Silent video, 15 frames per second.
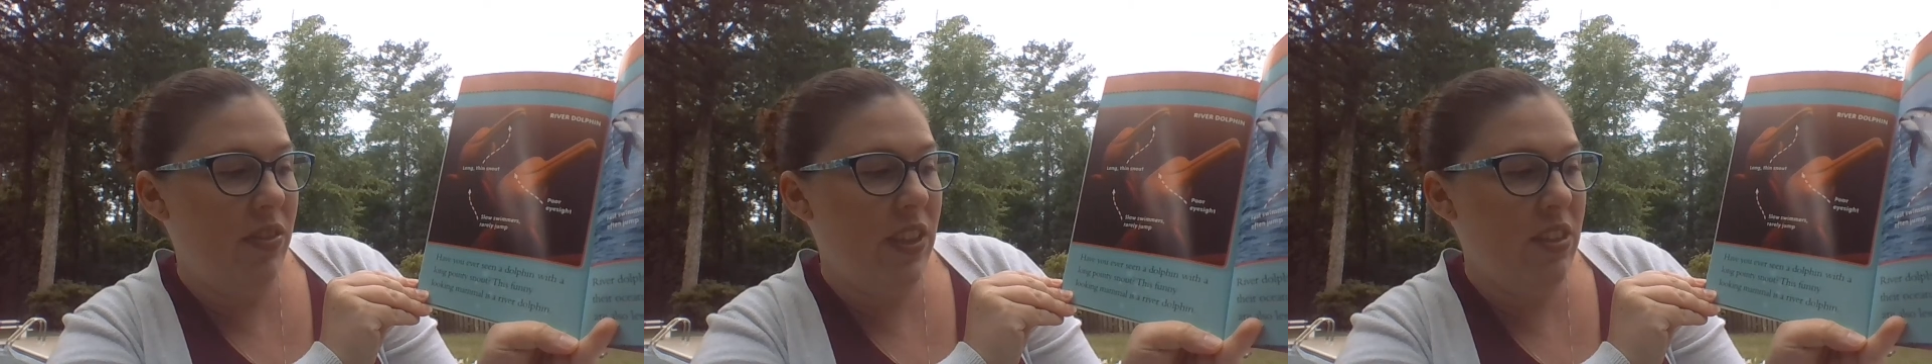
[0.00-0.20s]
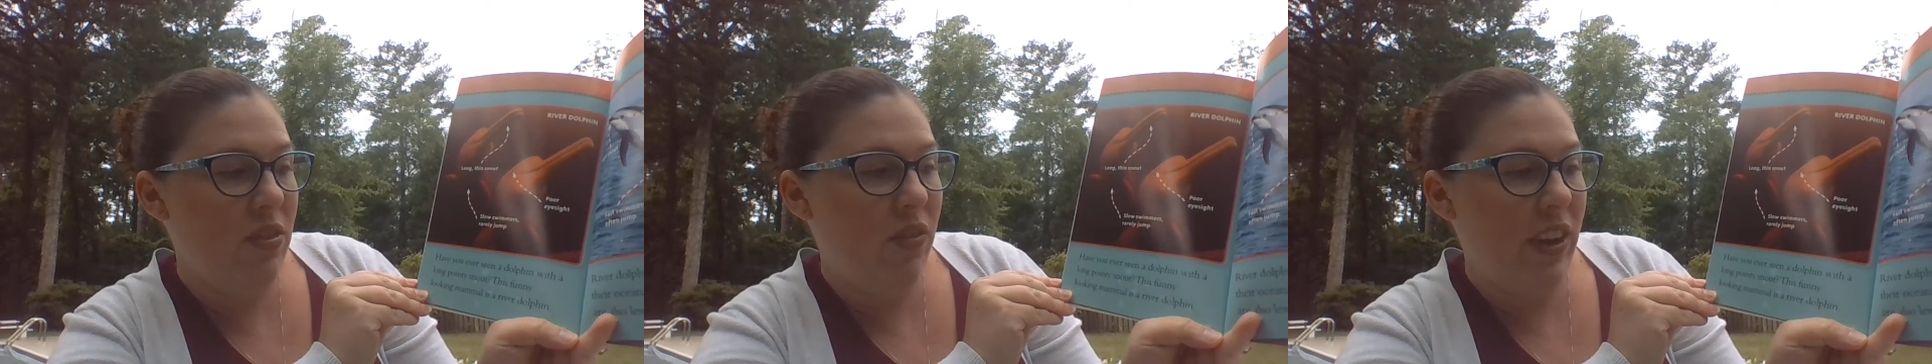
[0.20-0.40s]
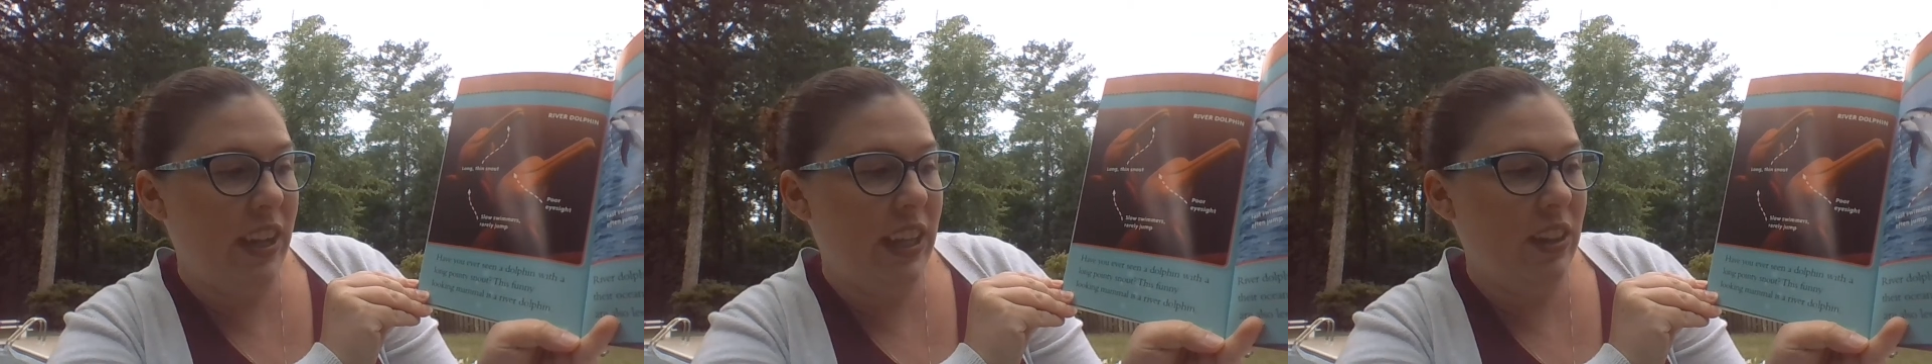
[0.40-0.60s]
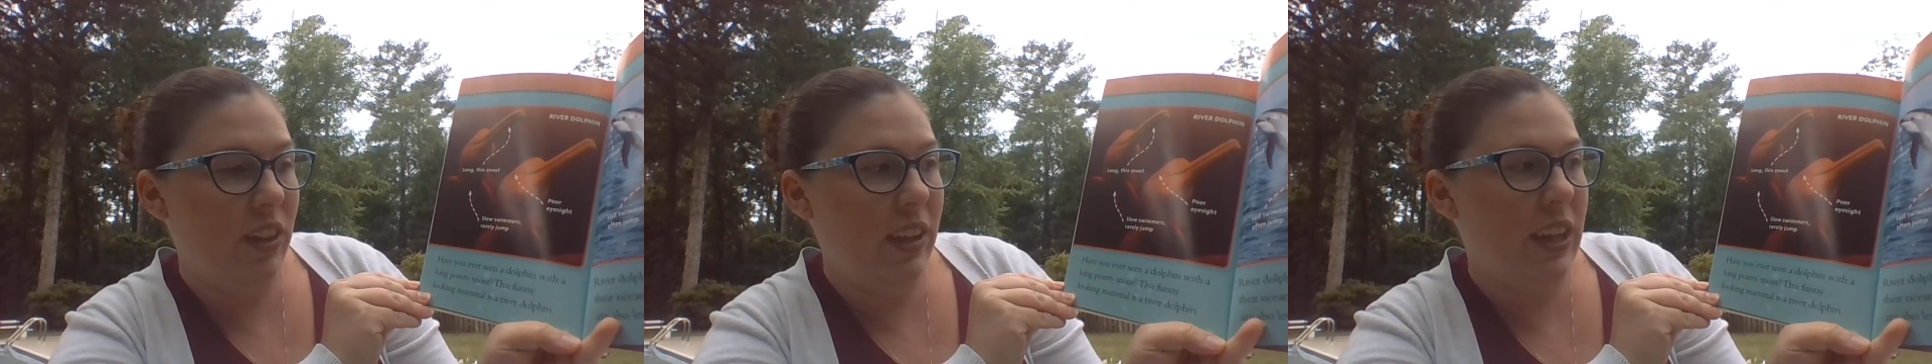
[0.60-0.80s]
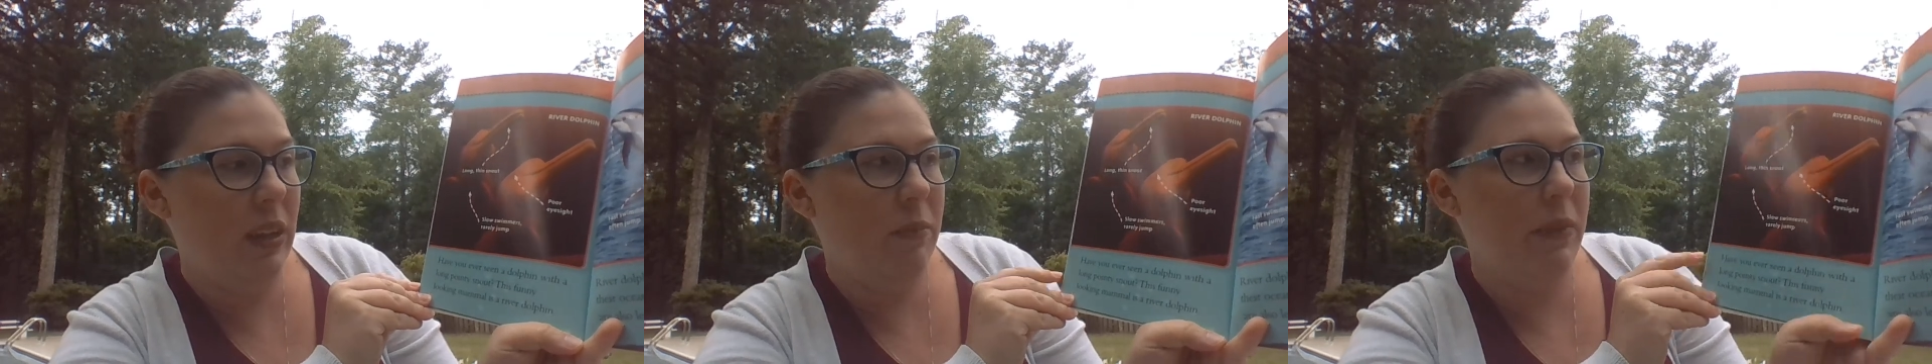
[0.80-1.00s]
This funny
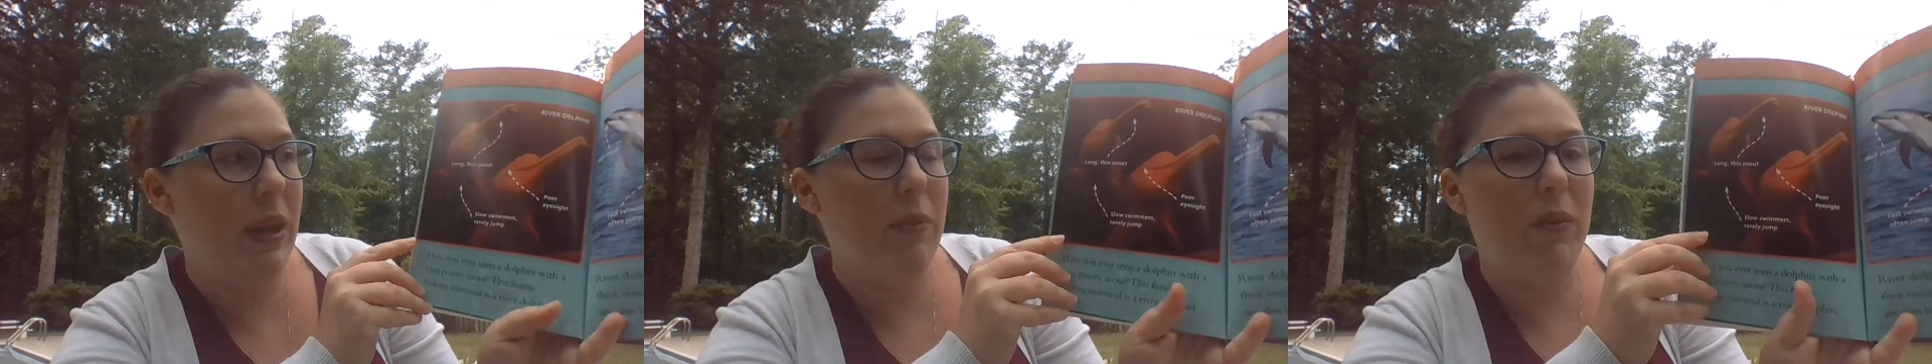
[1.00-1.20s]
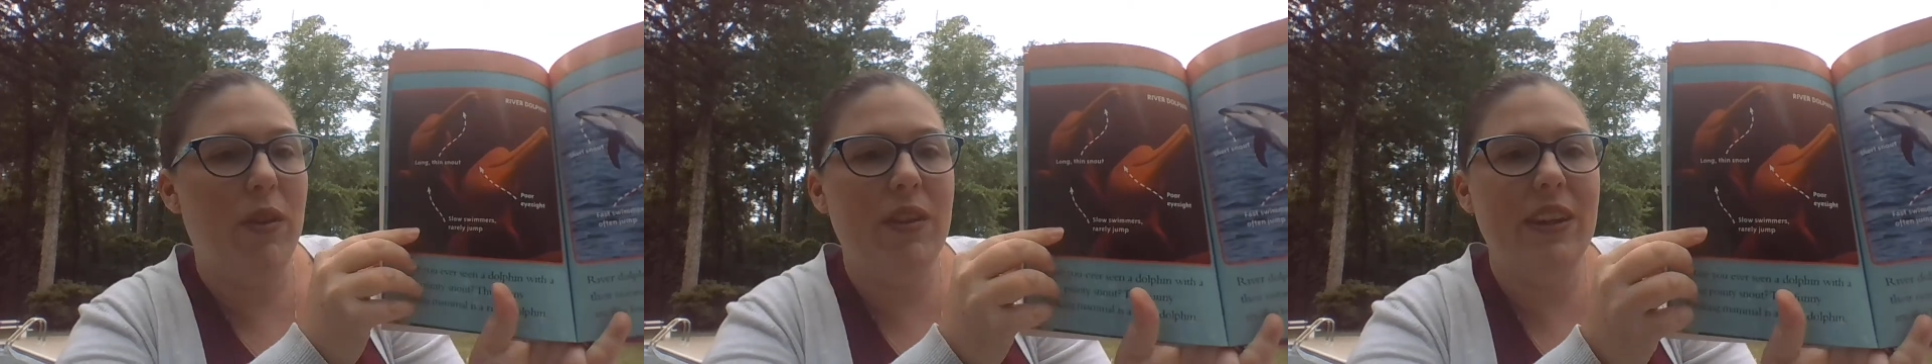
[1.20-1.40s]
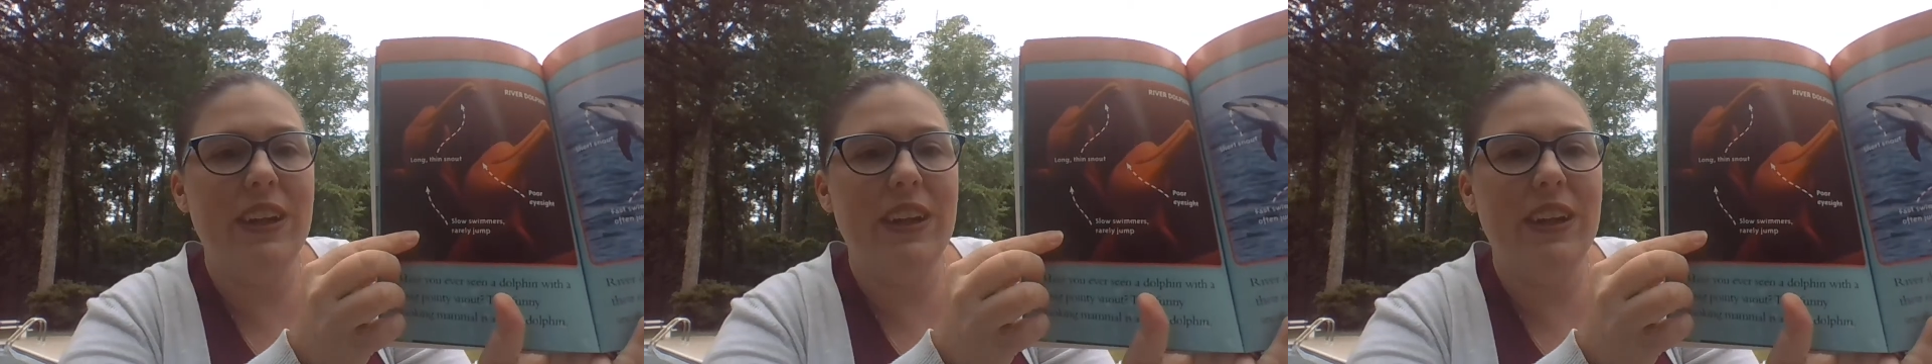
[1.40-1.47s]
looking mammal